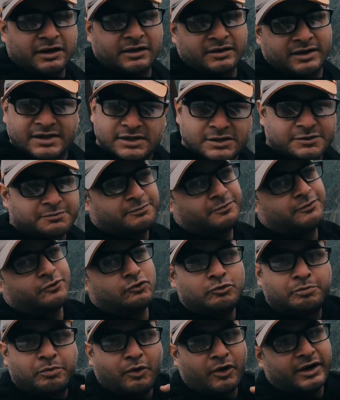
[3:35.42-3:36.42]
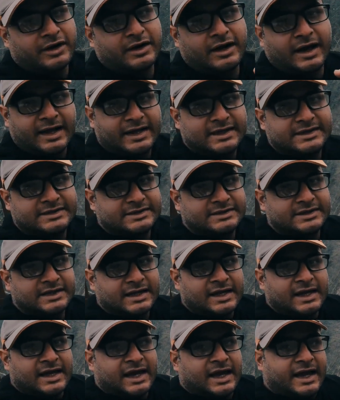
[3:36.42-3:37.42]
this viewpoint, guys,
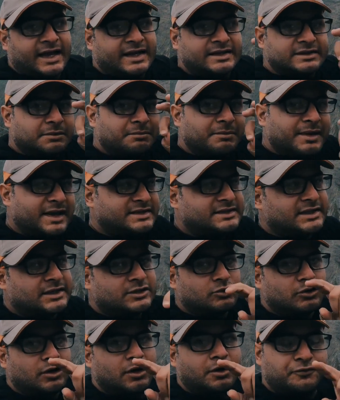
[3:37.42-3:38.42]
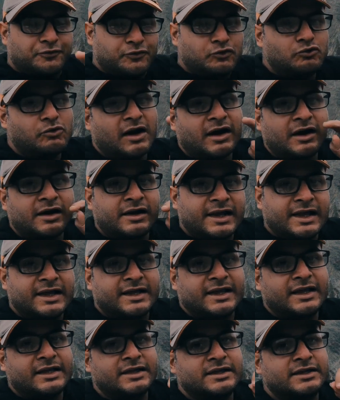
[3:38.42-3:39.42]
it's amazing. So if you are
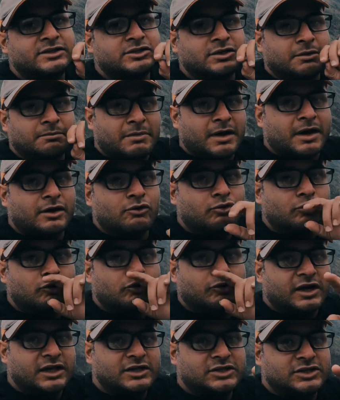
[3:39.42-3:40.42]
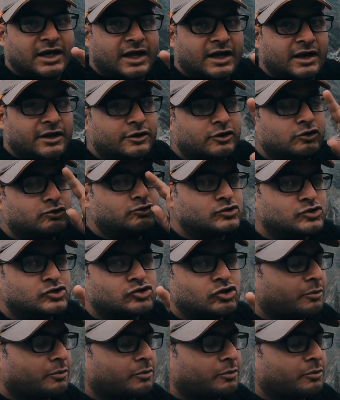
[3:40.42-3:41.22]
taking the Chamba road to Khajjiar, do stop